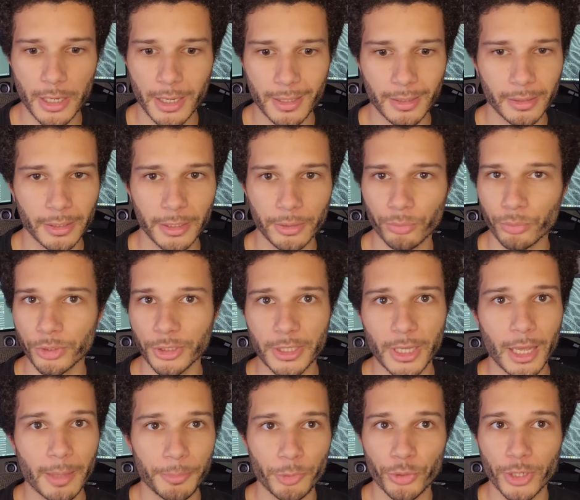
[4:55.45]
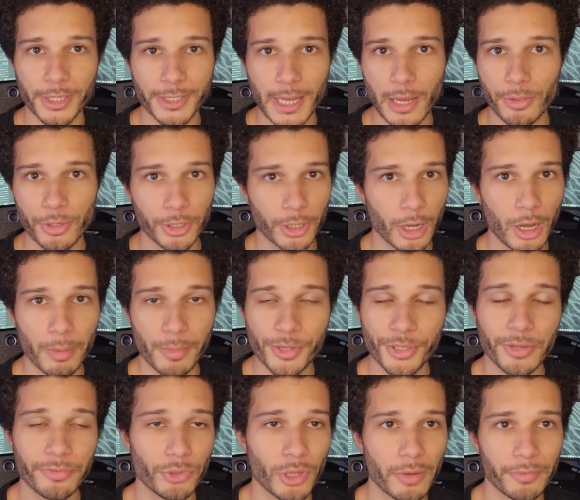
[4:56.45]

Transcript: and like really help you guys out in the comments if you